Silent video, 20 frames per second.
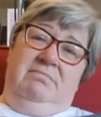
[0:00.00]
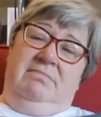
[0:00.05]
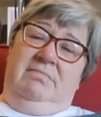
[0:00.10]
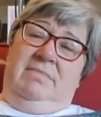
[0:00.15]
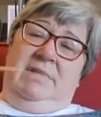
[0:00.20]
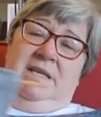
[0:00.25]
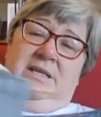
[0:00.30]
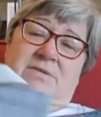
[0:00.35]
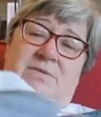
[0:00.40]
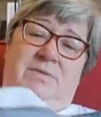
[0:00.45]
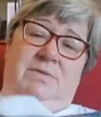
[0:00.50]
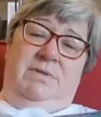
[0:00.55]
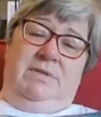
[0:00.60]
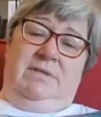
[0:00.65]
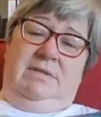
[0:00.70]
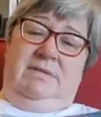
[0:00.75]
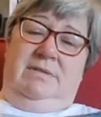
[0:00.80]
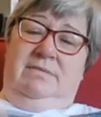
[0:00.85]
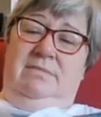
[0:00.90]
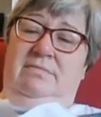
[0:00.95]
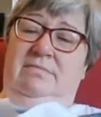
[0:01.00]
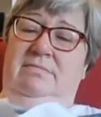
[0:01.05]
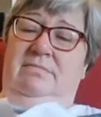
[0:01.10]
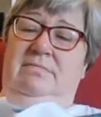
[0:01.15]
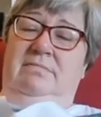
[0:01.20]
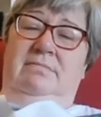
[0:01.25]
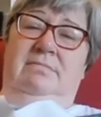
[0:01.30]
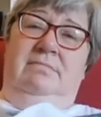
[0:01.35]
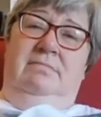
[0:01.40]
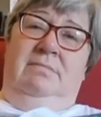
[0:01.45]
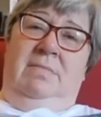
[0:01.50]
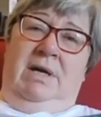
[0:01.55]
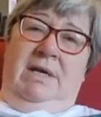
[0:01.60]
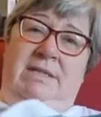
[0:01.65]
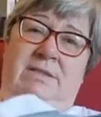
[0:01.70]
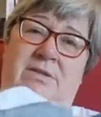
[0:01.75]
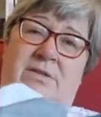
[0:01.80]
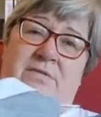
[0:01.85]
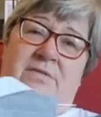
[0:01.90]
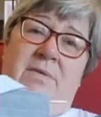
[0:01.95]
This was my
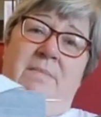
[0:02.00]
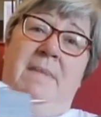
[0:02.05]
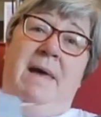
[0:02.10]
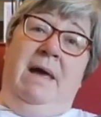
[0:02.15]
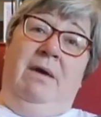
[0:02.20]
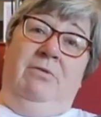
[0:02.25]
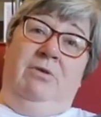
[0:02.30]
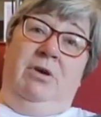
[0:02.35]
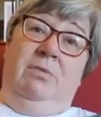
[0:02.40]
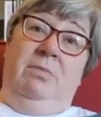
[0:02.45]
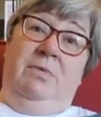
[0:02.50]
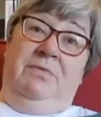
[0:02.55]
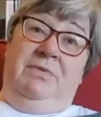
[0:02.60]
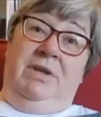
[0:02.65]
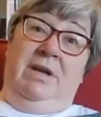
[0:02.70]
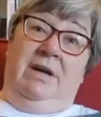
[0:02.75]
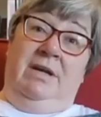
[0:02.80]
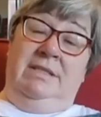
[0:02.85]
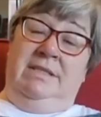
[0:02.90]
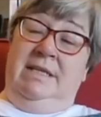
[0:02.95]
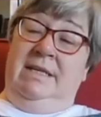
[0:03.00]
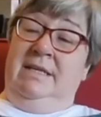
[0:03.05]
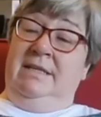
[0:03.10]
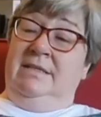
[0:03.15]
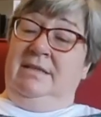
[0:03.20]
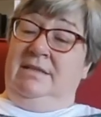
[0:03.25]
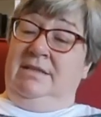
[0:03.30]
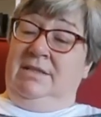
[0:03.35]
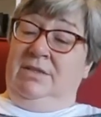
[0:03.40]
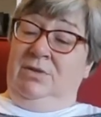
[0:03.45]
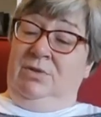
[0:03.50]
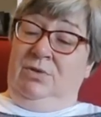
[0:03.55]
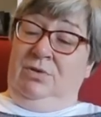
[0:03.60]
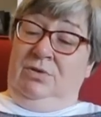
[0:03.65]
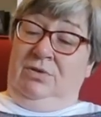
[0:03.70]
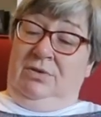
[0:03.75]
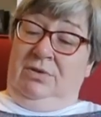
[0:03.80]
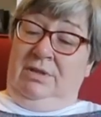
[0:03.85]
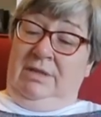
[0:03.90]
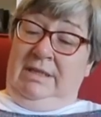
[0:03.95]
sort of amalgam of the ideas I
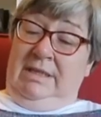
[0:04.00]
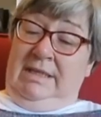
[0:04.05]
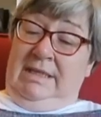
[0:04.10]
saw.